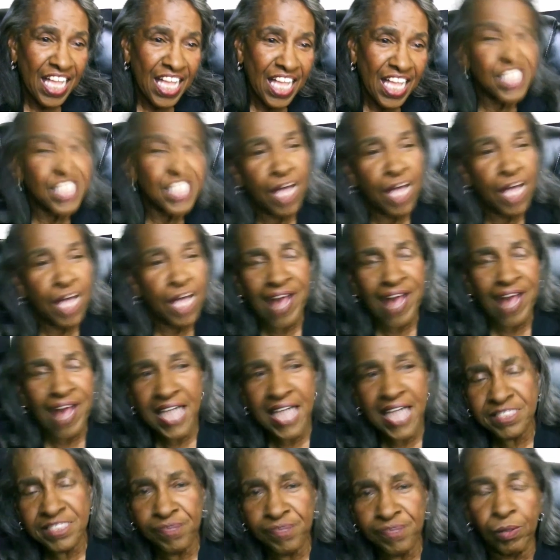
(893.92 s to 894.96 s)
Fast
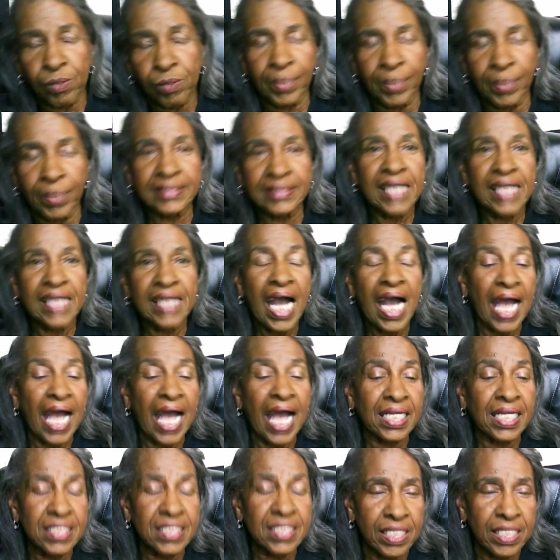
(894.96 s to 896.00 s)
forward, I
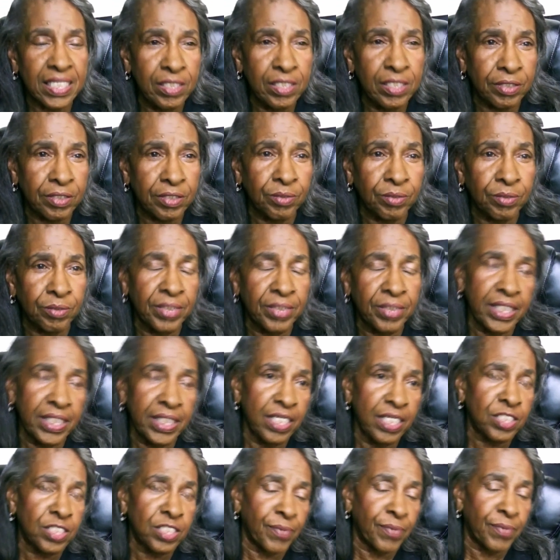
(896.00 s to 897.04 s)
continued through the years.
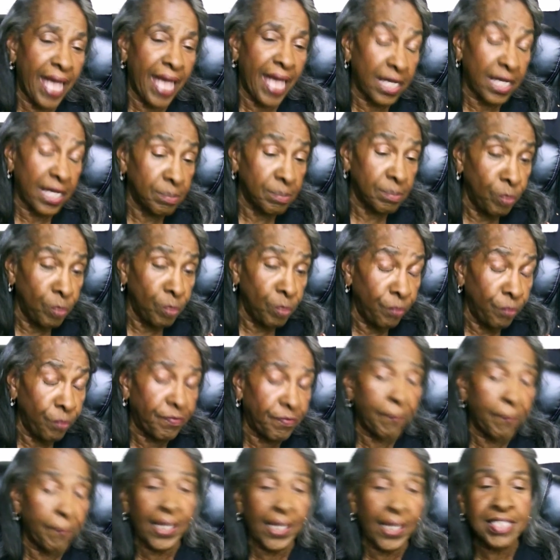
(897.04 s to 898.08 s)
We had to move from
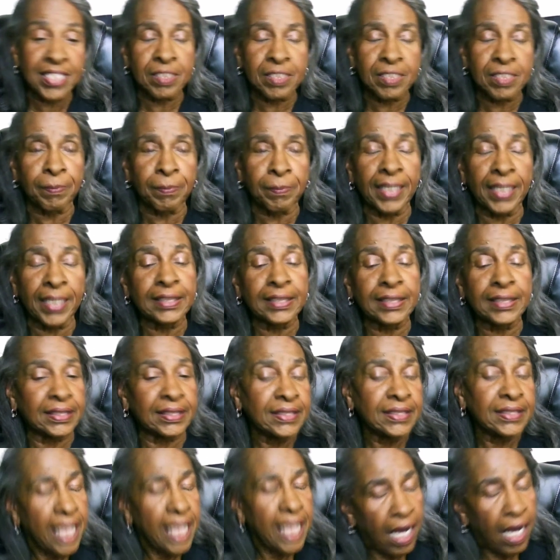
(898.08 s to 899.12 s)
place to place. And
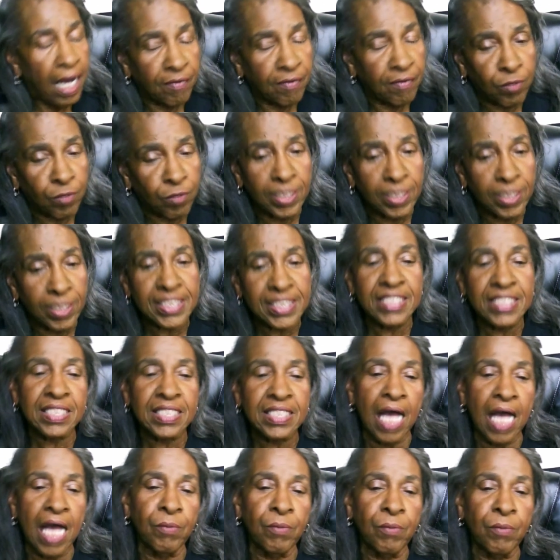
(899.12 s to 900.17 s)
of course, each time
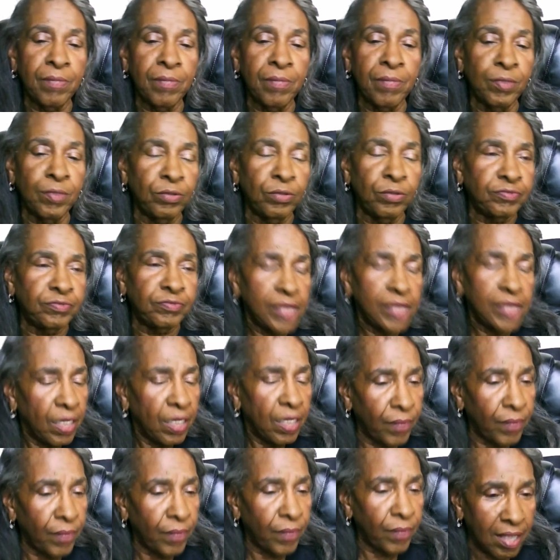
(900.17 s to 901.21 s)
we moved, we
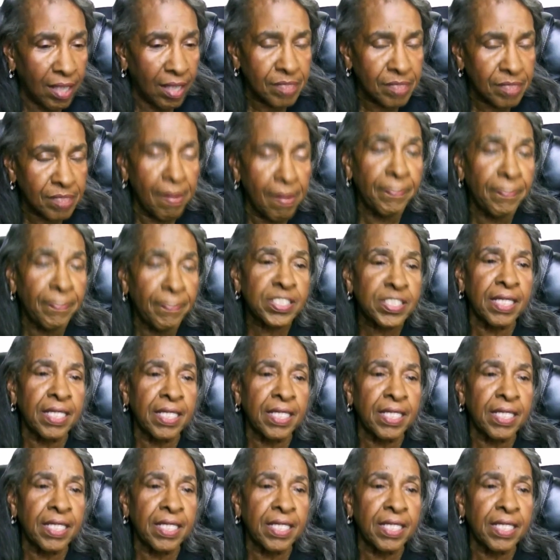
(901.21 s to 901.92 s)
lost membership.